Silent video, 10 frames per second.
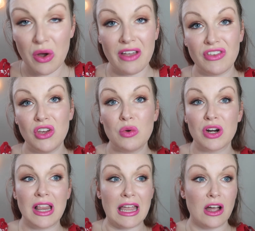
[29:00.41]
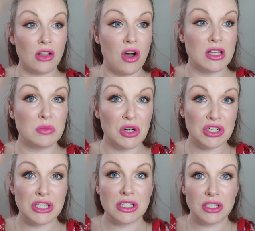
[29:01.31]
if you were like a gloss
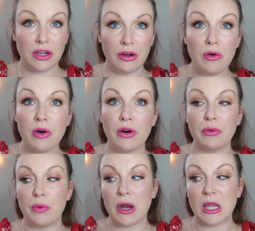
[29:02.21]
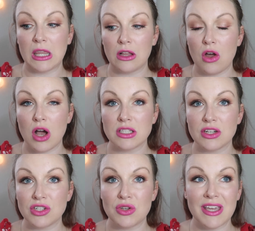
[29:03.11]
person too or wanted the gloss,
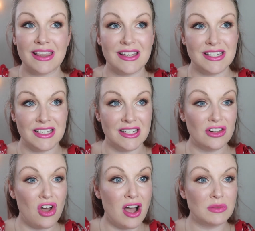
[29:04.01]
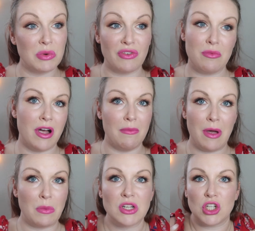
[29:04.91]
you can get the tinted gloss, but
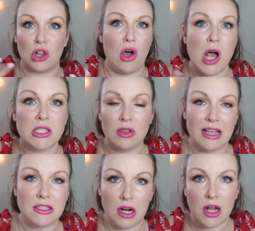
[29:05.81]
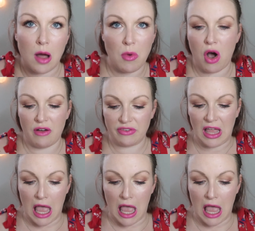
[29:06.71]
remember it's a gloss, so that's gonna come off.